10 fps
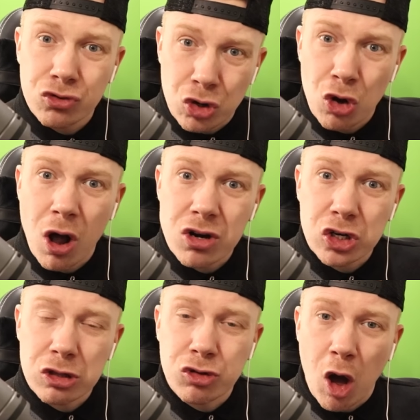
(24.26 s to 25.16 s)

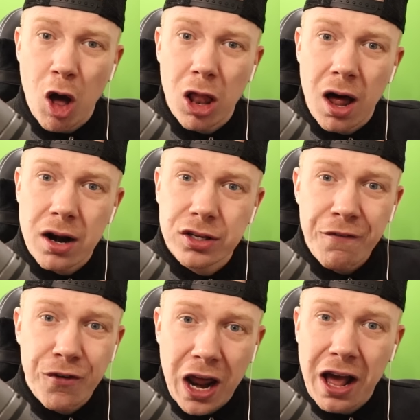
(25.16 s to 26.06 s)
$200
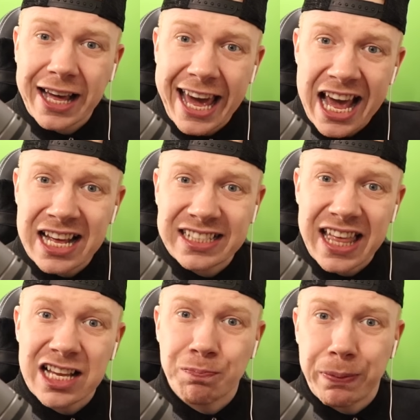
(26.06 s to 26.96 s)
for a case
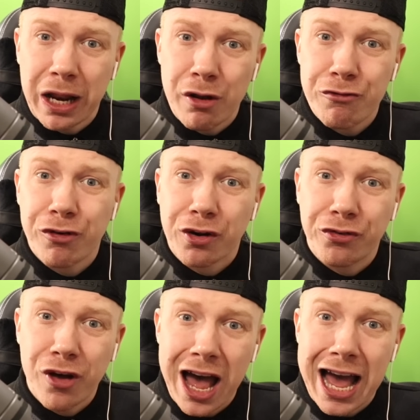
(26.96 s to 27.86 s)
that's been out for
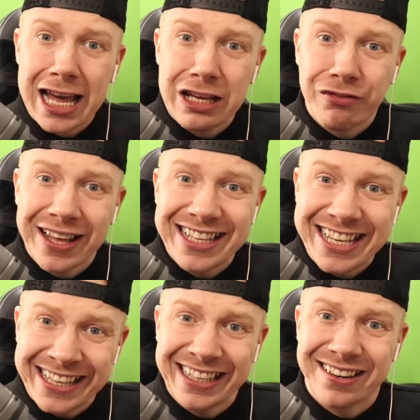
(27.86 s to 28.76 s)
five
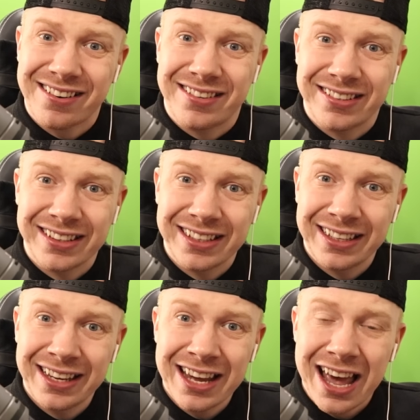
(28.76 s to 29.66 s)
years.
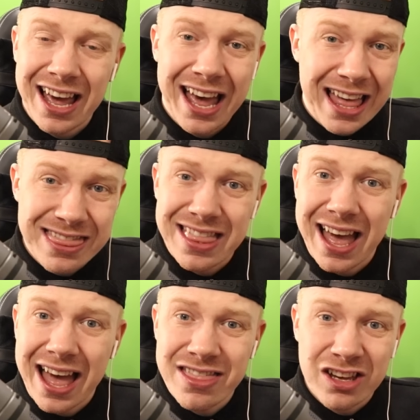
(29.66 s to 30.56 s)
And,
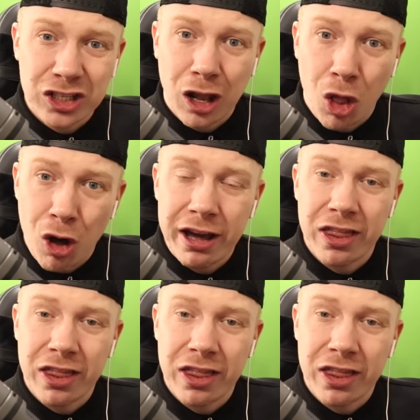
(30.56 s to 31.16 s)
and there's a lot of